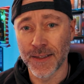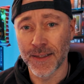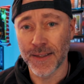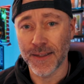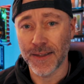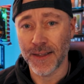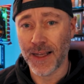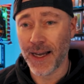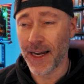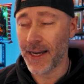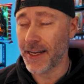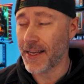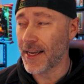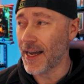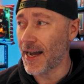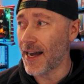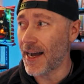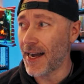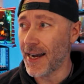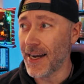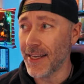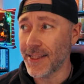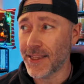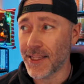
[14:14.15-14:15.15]
Like,
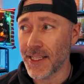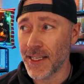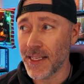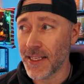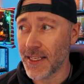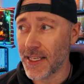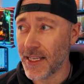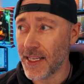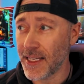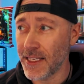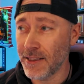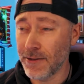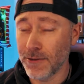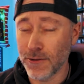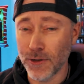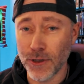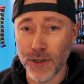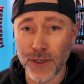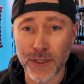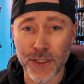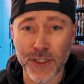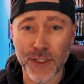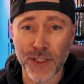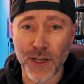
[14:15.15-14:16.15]
I think he
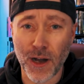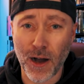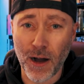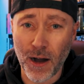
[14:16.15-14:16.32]
looks